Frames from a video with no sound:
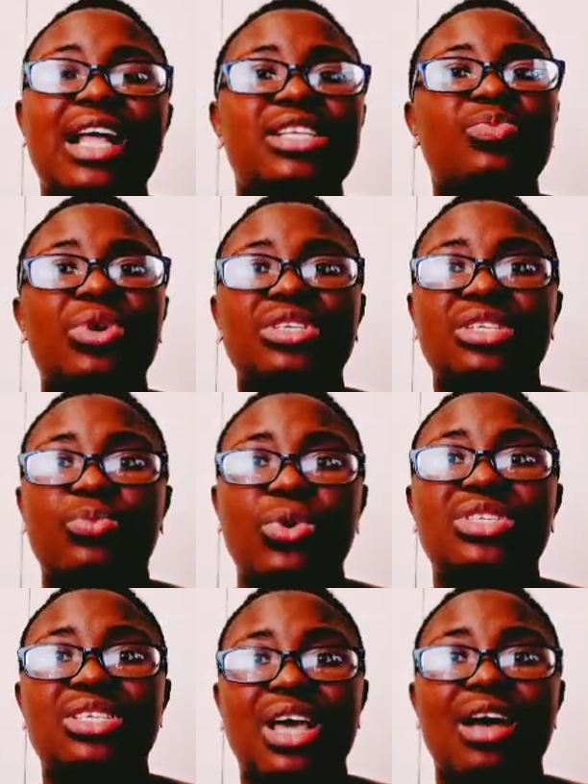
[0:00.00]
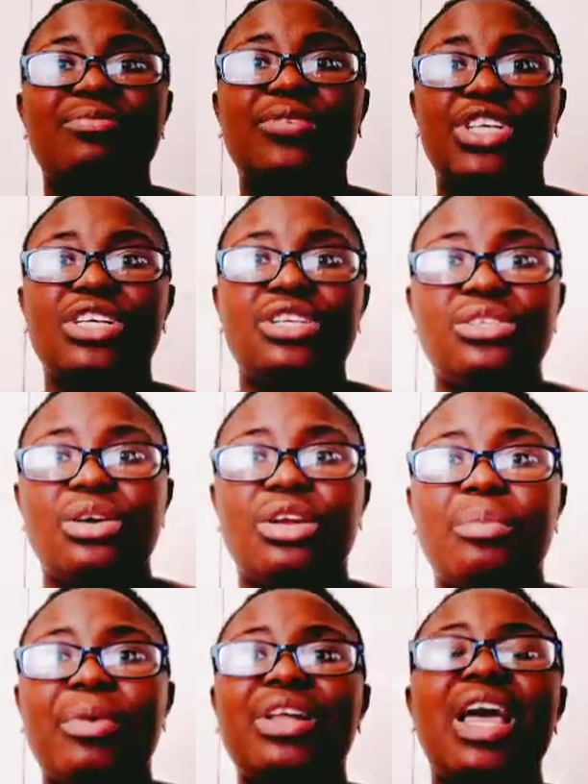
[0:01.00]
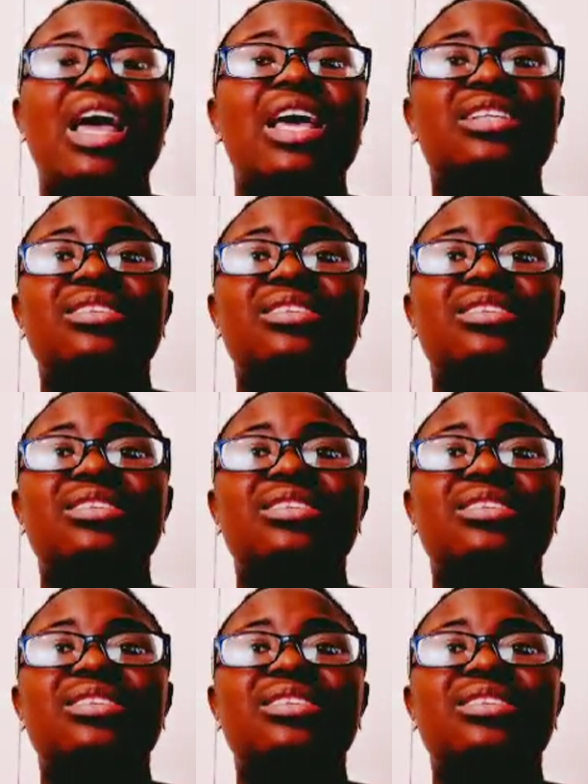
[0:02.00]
That's what scaffolding is all about.